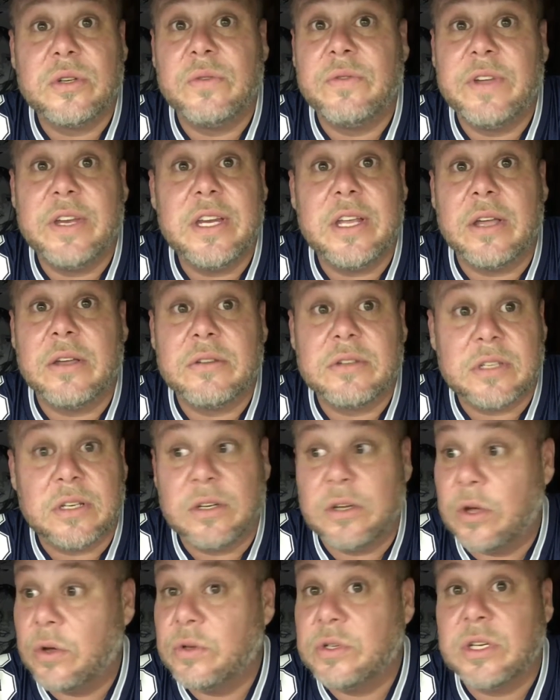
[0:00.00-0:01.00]
through videos
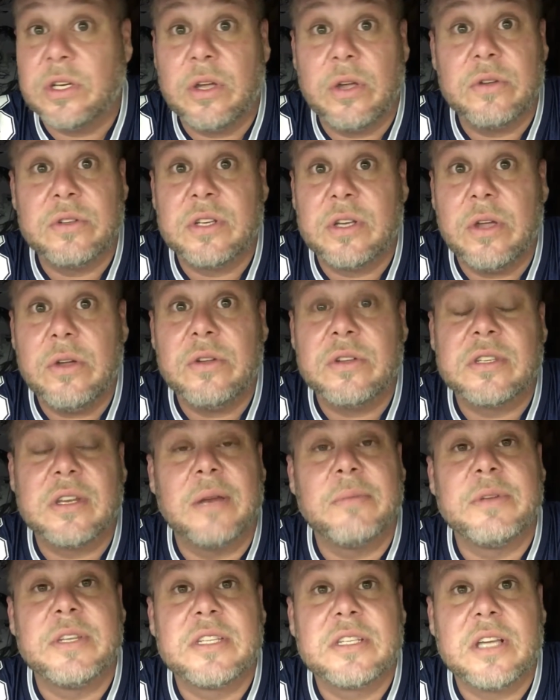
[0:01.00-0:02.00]
and goes and goes and goes, and
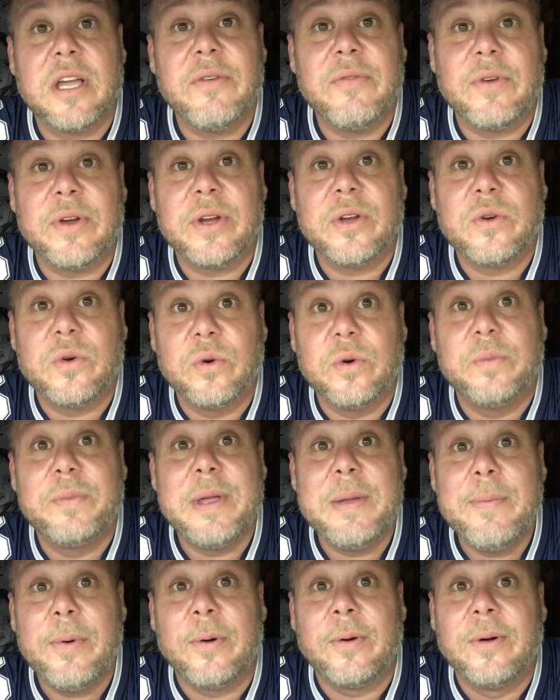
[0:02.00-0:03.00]
I'm discovering cool
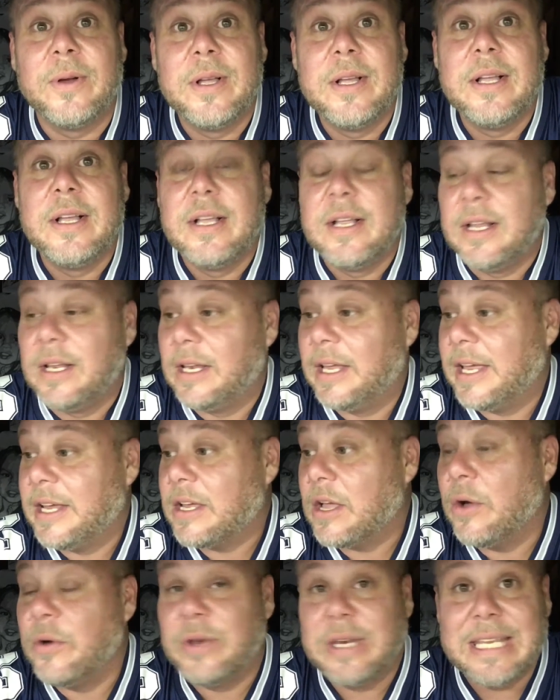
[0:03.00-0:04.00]
people like
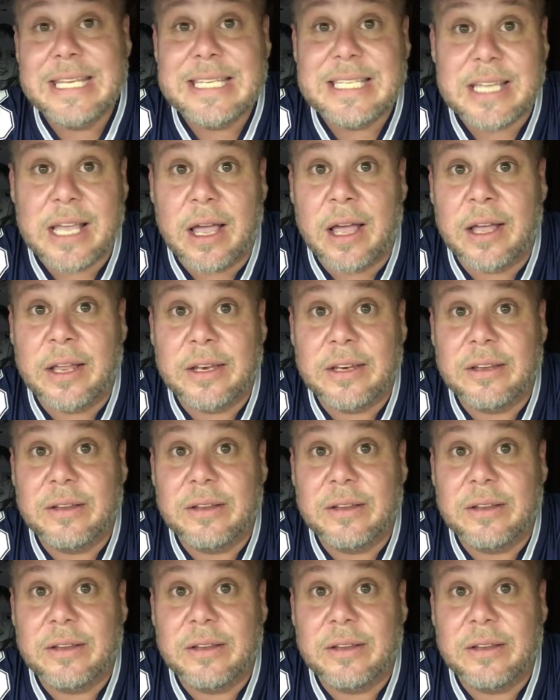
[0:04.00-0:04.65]
Onision.